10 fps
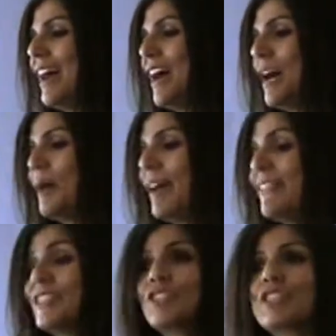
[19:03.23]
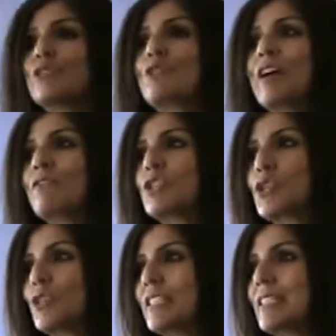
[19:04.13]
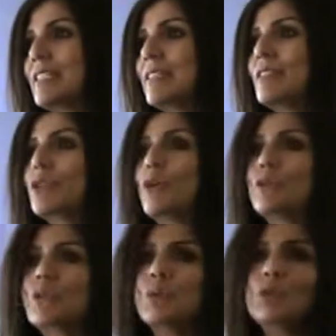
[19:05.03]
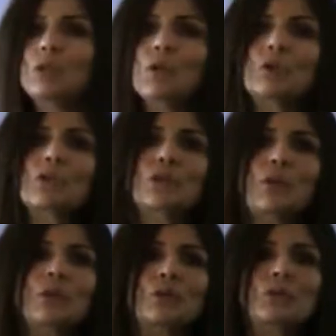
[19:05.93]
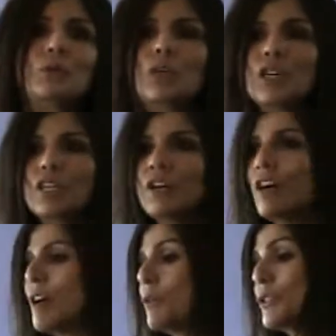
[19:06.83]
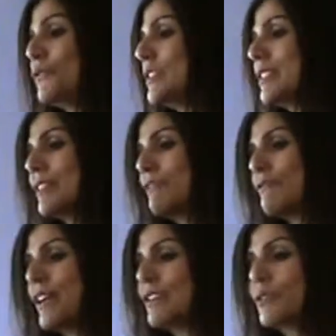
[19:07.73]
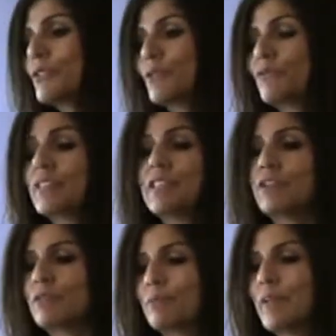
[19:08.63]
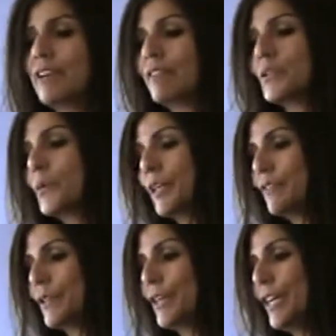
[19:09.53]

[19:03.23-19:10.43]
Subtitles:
And that's just to travel short distance, to go to school, or to go to work, or to visit a friend, or to visit your parents, whatever.